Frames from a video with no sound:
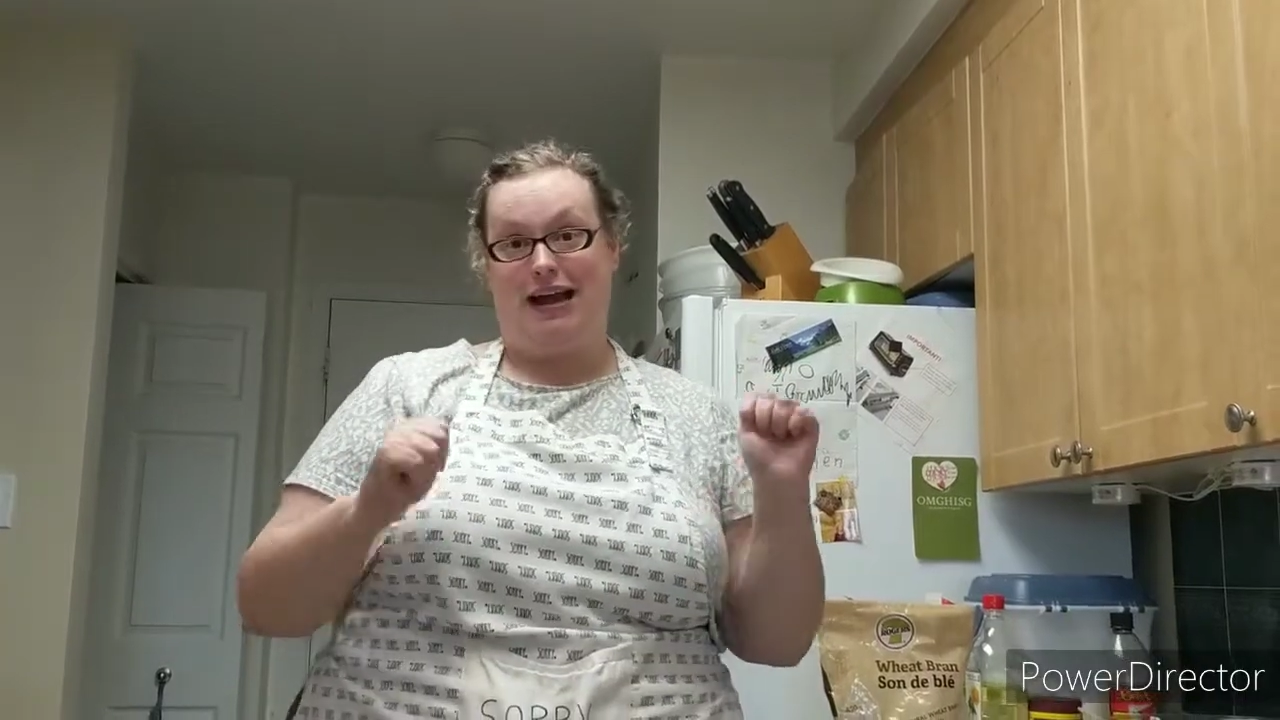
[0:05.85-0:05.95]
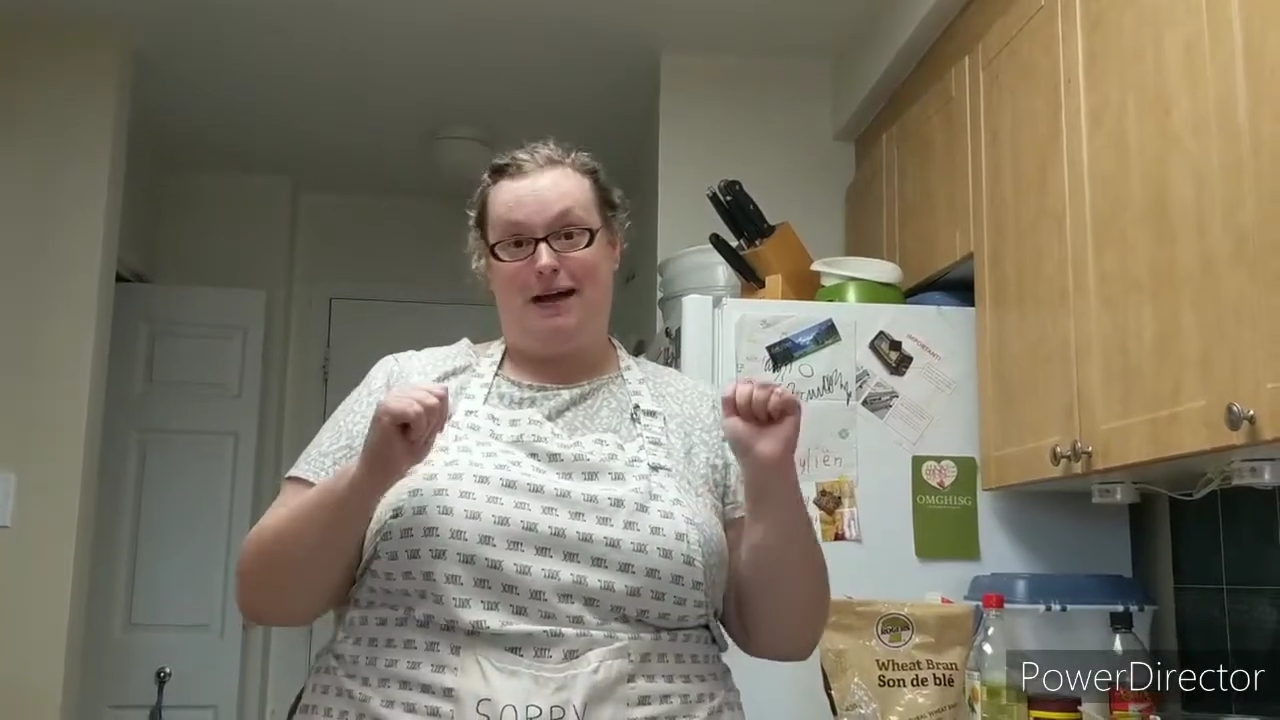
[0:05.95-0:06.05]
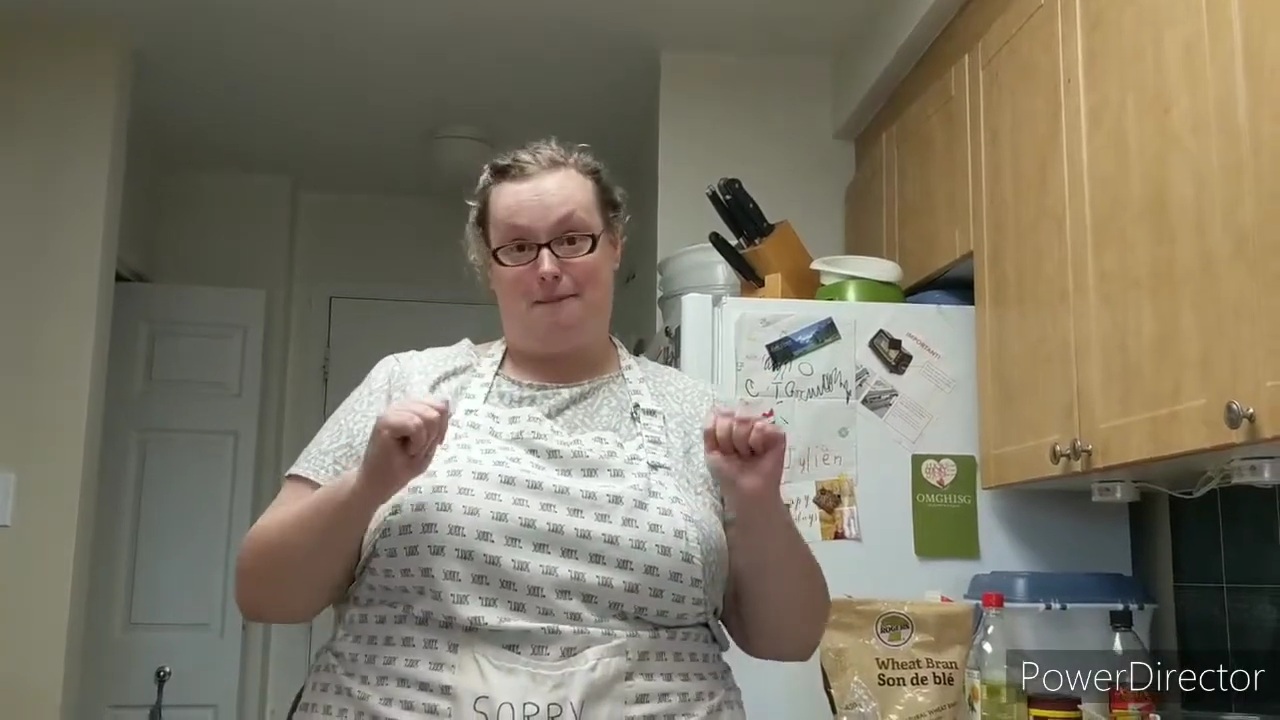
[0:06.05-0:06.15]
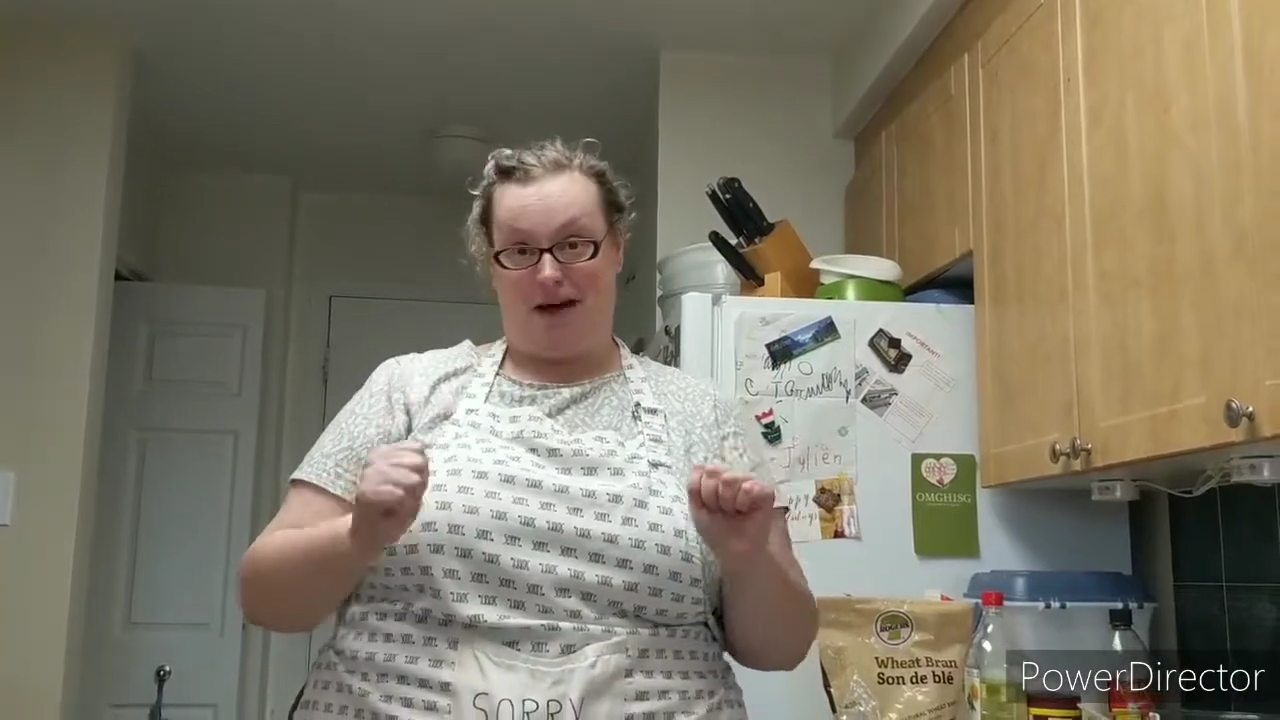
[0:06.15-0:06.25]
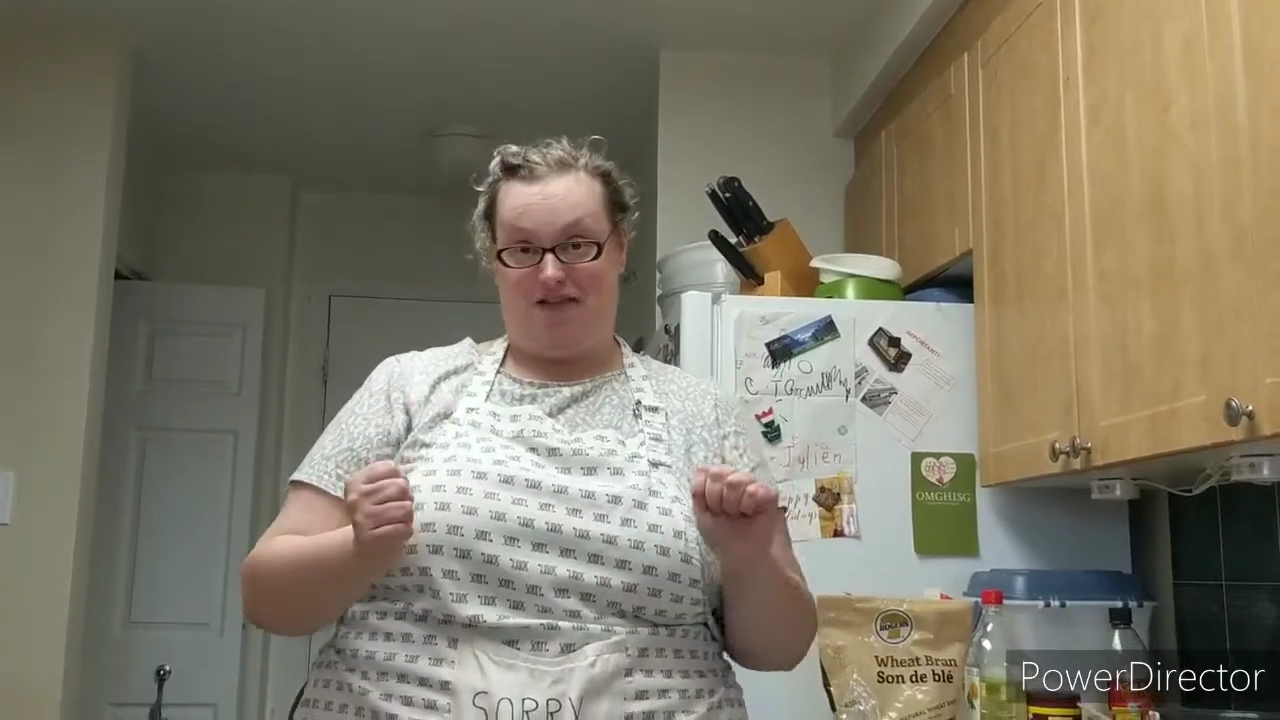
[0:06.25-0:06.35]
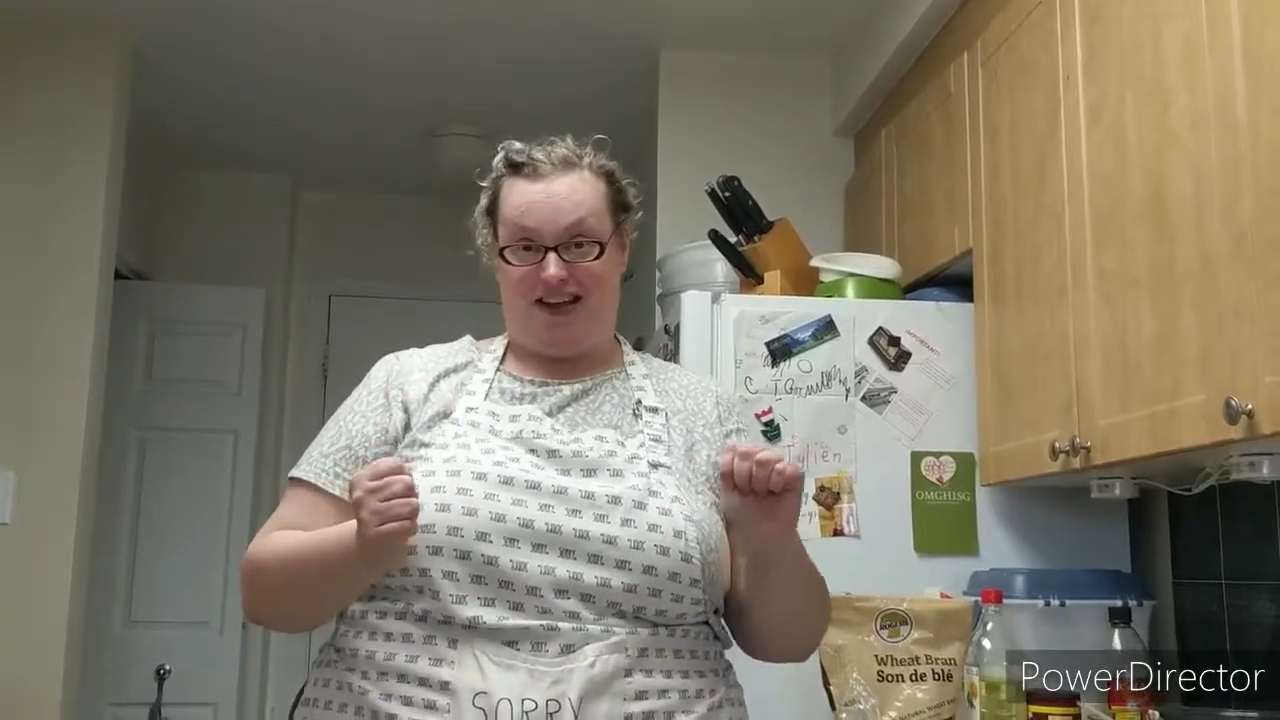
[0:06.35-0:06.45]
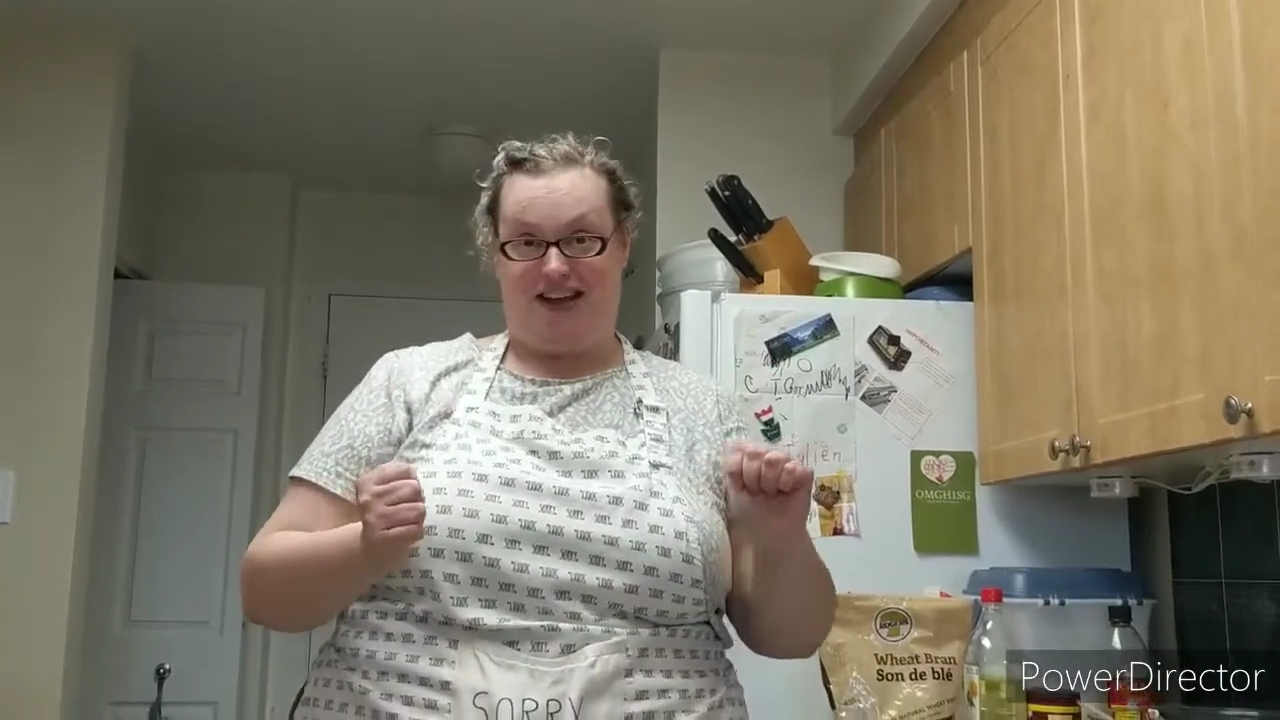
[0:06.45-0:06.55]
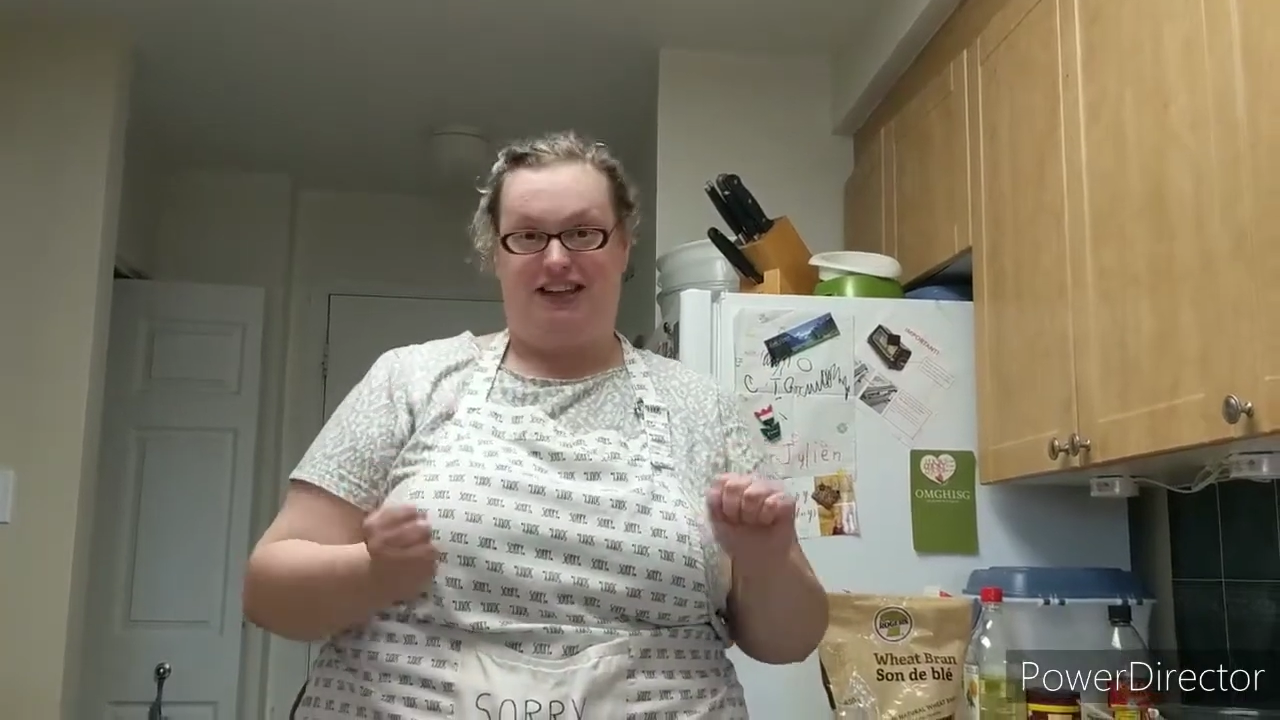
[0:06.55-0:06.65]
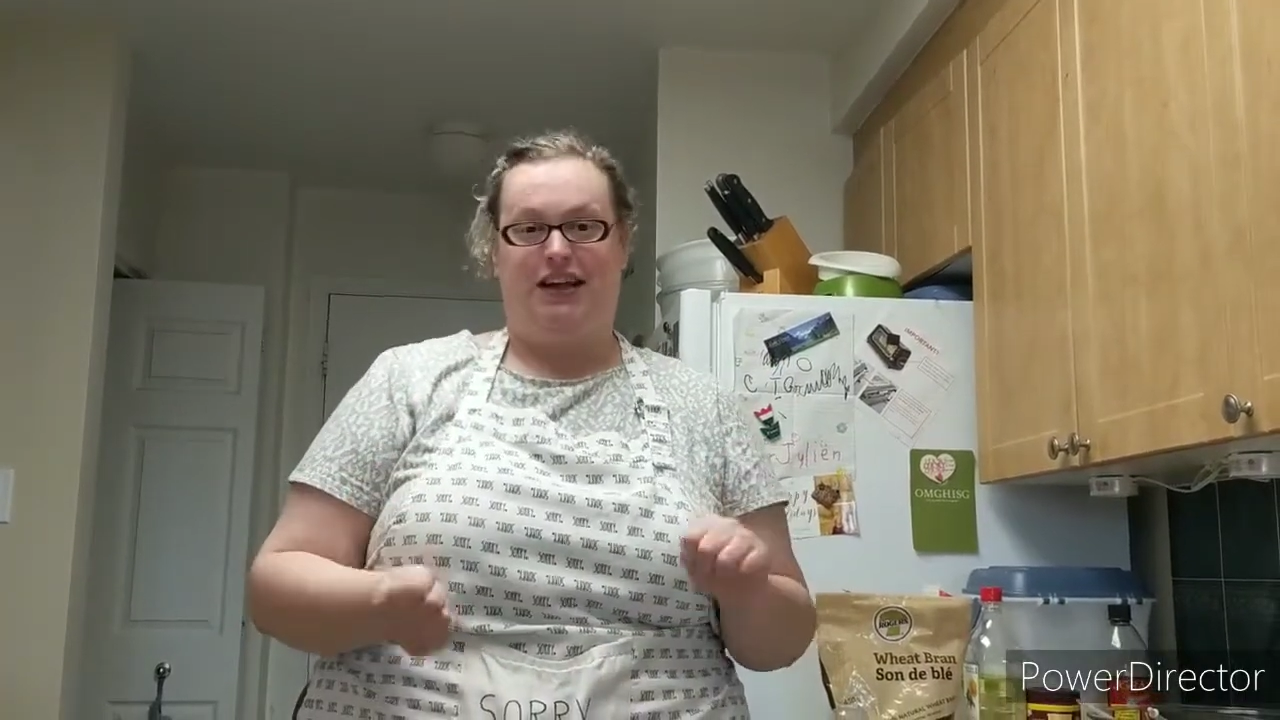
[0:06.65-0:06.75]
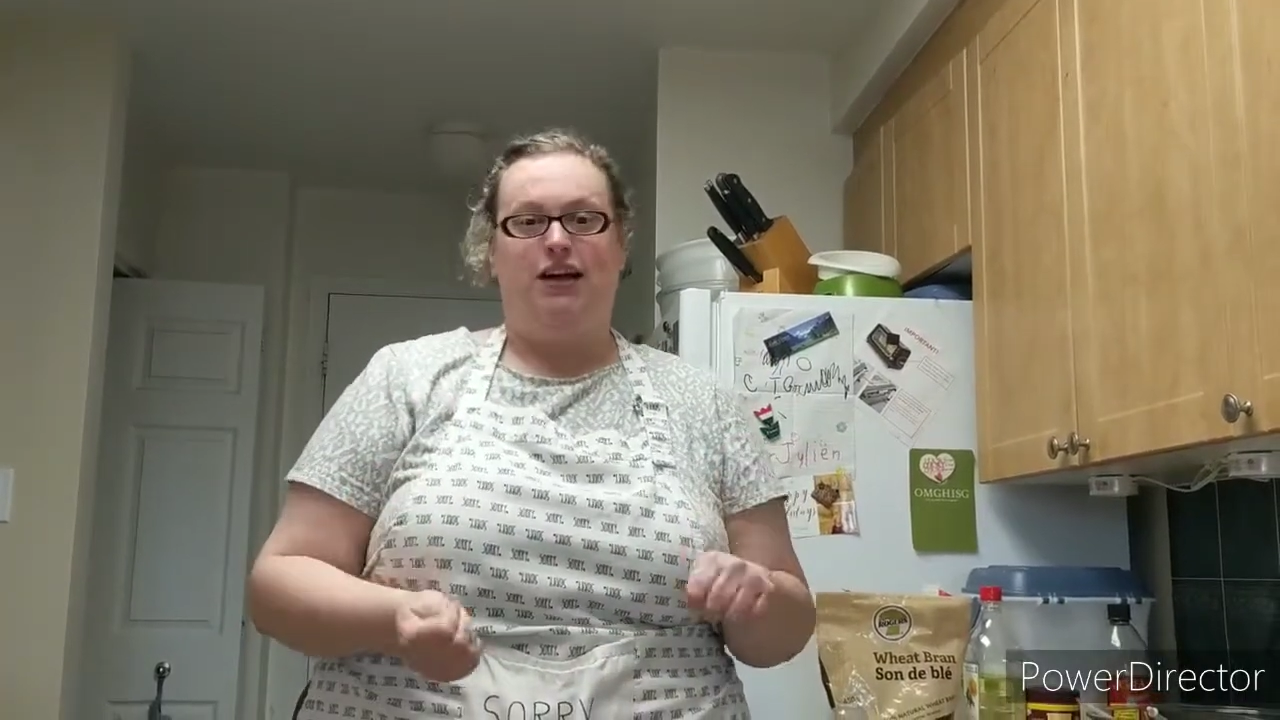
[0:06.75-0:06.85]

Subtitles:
muffins.